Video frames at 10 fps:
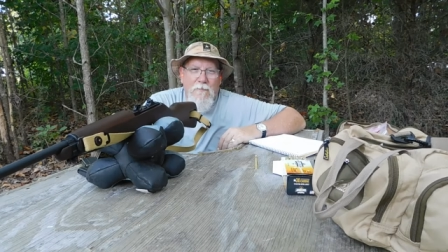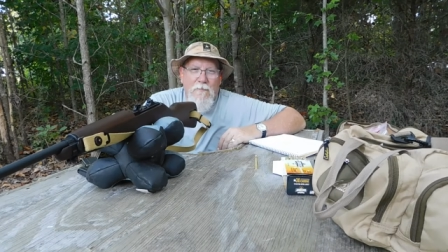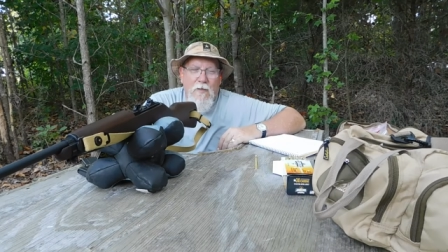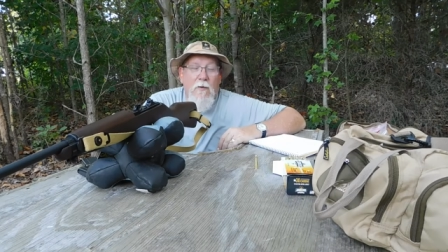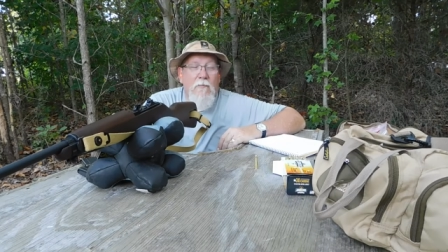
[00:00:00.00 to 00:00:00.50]

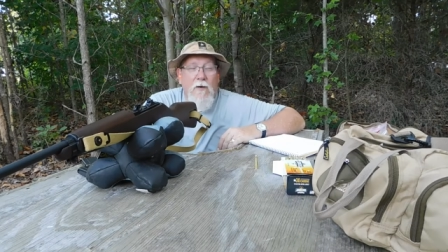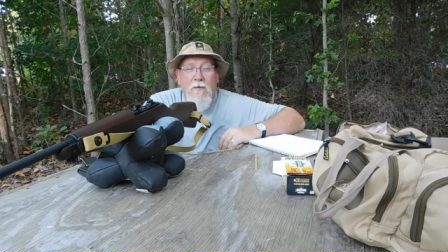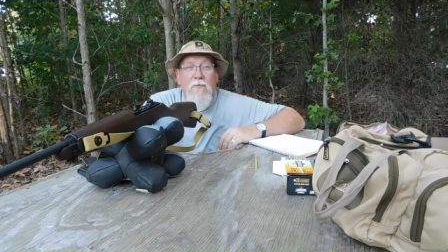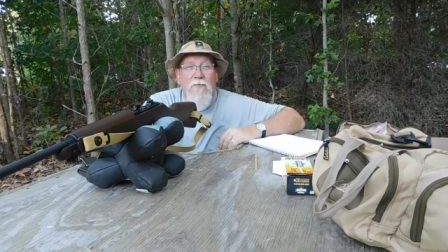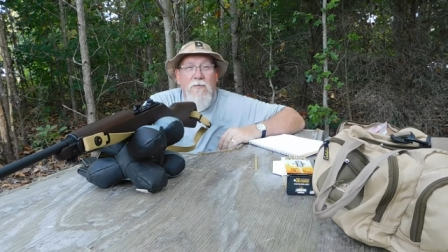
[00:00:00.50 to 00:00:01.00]
the
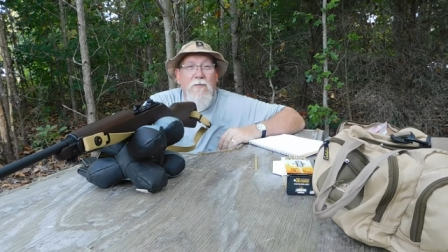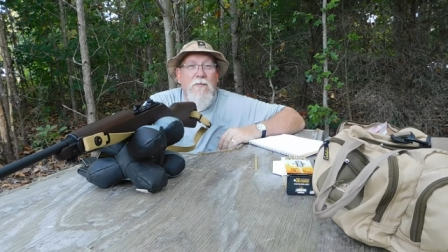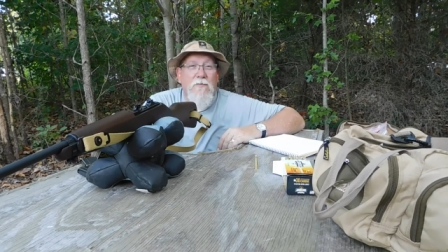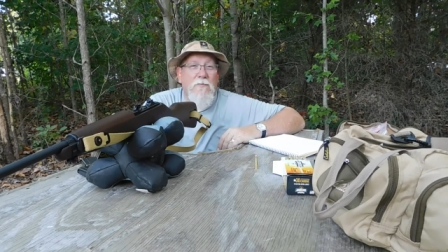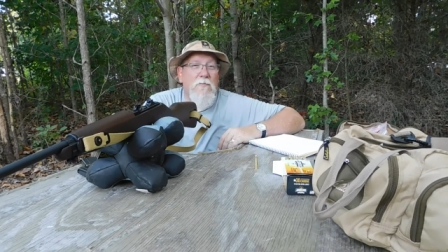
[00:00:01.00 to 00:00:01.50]
inventors of
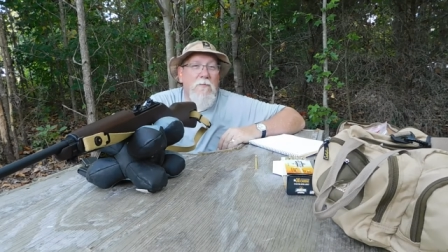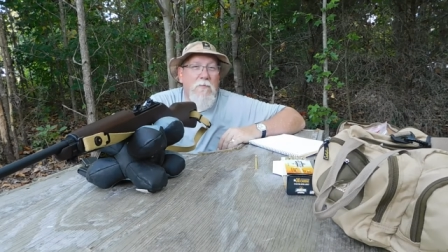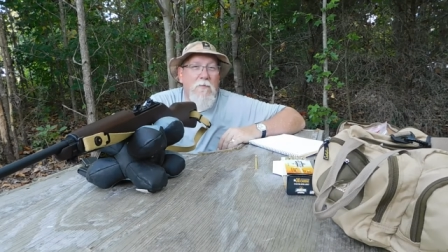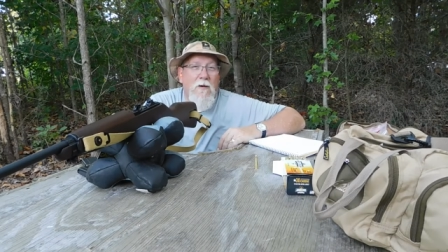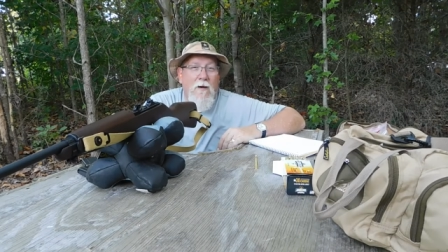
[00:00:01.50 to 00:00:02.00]
this
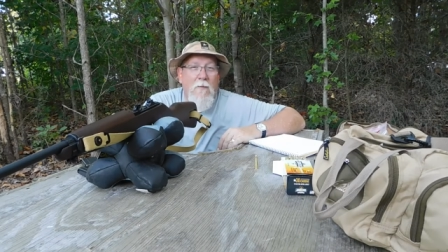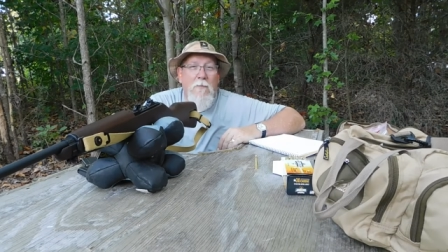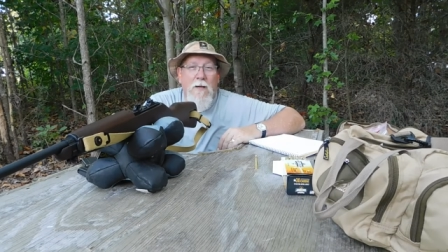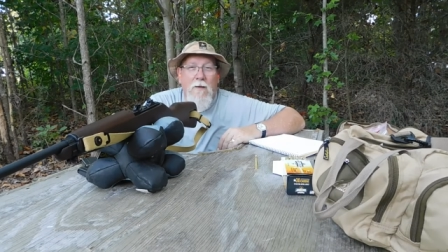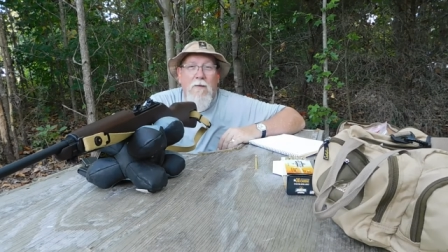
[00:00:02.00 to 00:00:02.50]
uh,
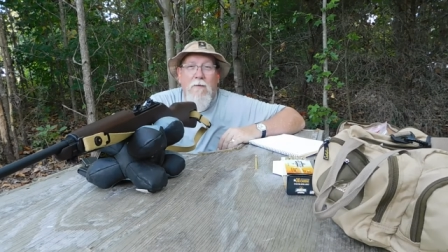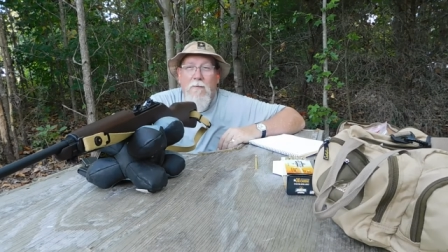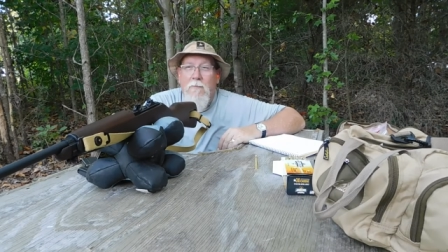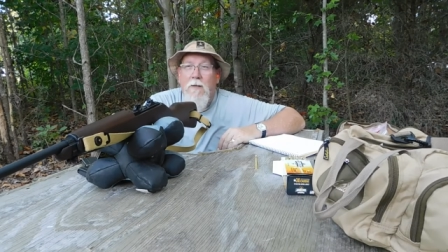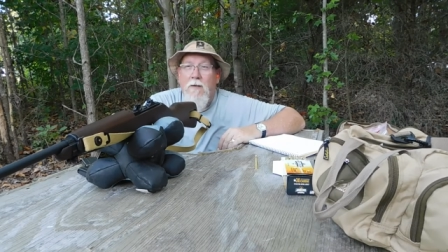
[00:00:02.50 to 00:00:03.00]
made a
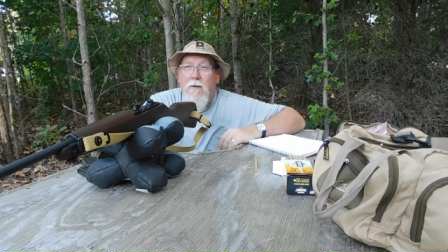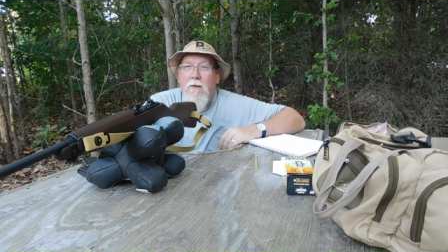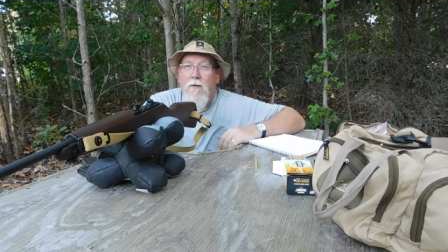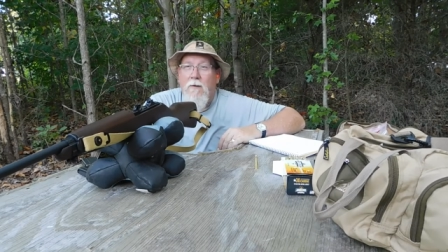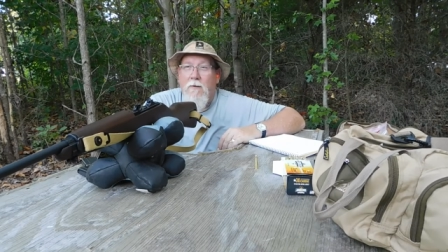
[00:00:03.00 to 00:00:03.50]
made
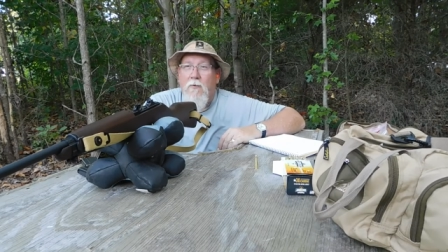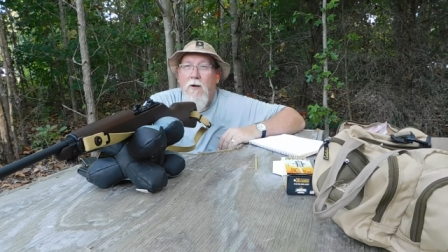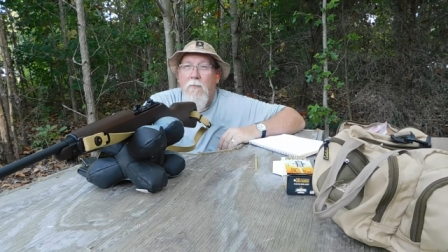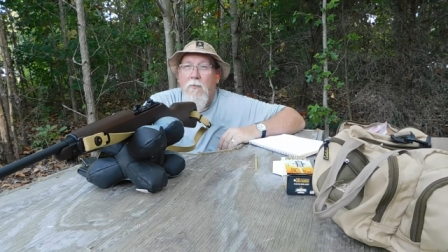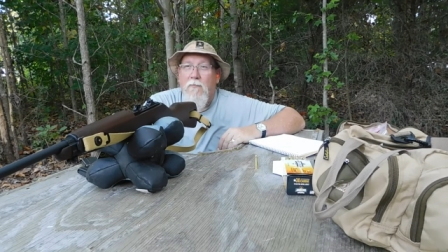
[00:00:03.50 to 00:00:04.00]
a, an
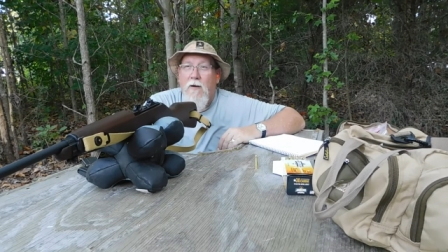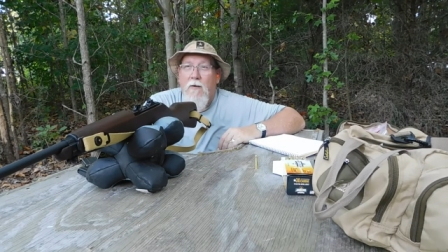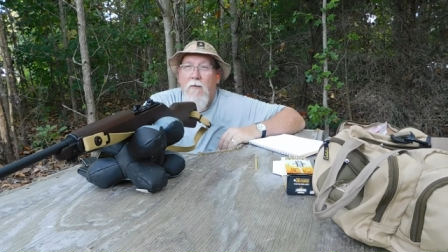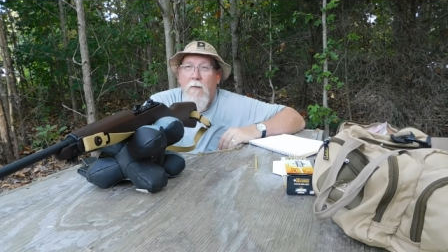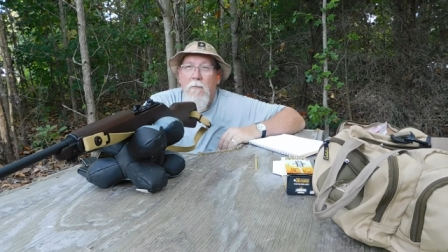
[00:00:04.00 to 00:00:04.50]
incredible
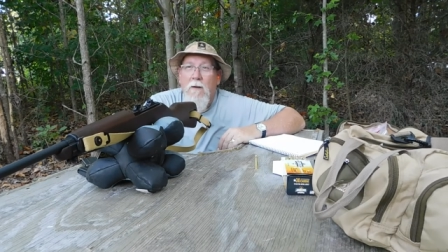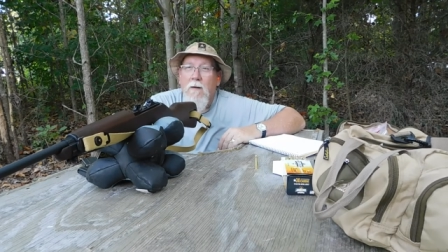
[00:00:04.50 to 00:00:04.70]
firearm,